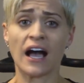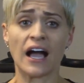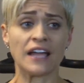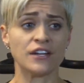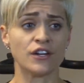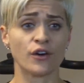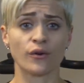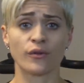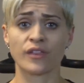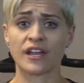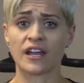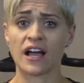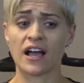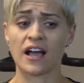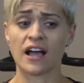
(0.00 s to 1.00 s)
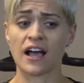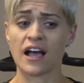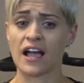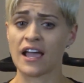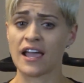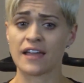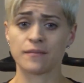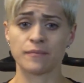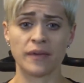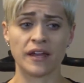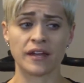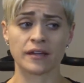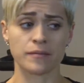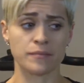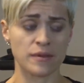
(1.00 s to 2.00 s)
I know that I had
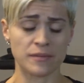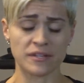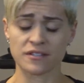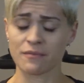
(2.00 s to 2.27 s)
made a commitment